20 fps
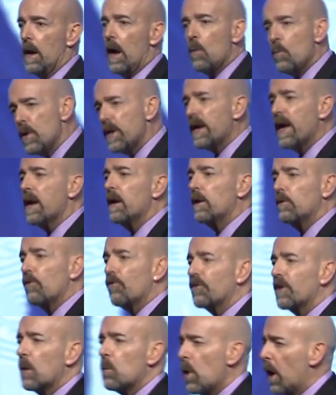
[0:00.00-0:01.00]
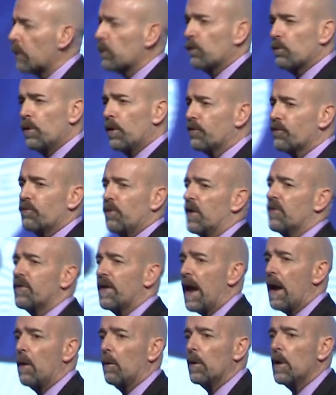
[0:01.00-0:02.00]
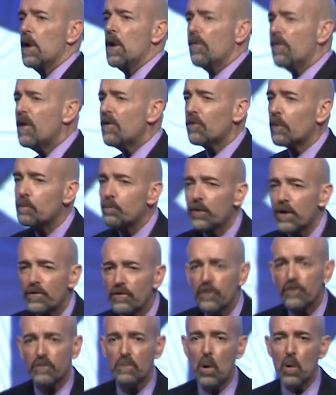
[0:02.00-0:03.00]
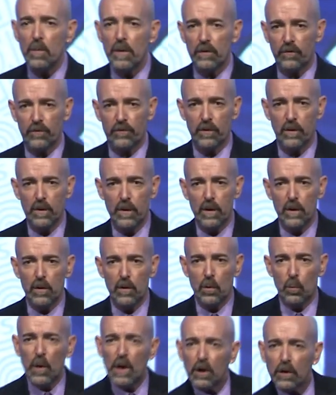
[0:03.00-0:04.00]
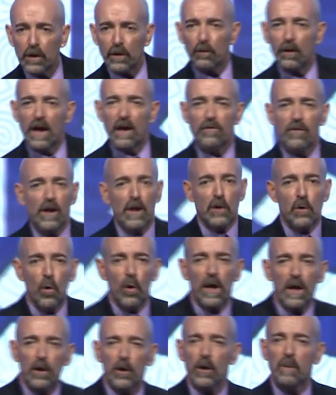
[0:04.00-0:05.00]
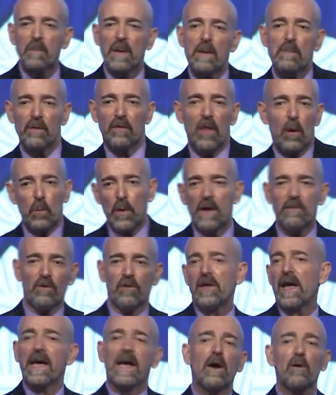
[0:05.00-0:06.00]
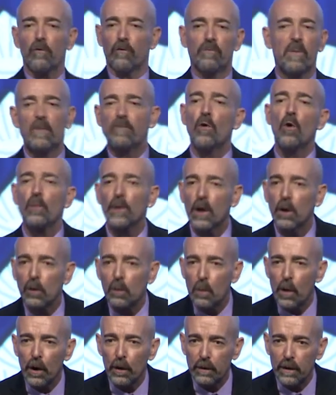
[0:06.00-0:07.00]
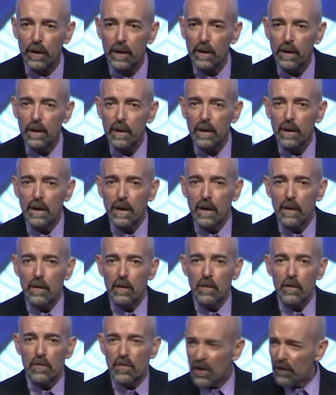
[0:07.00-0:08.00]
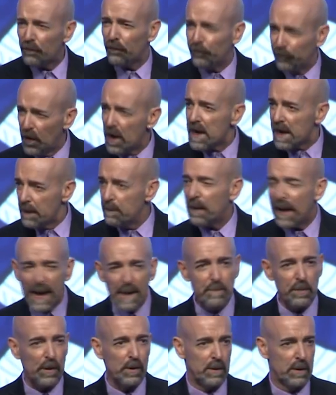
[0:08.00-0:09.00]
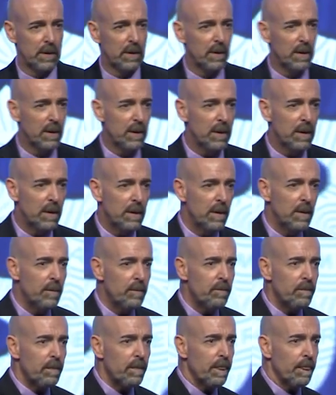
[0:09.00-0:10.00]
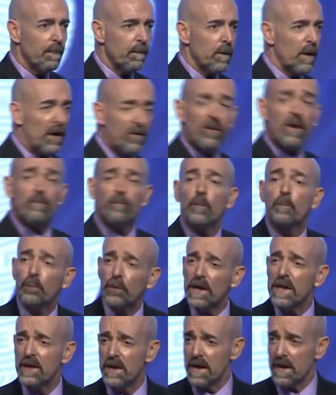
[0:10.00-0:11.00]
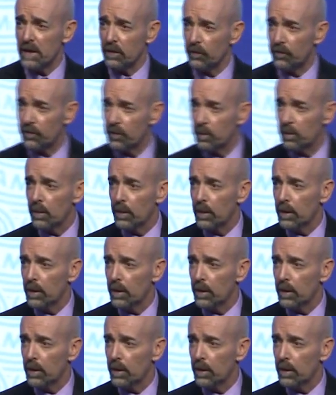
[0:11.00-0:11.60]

And we can't understand why we're all stressed out. These are precious moments. We look at our kids as annoying little people that we have to take care of before we go to work. They're funny people, except for preteens.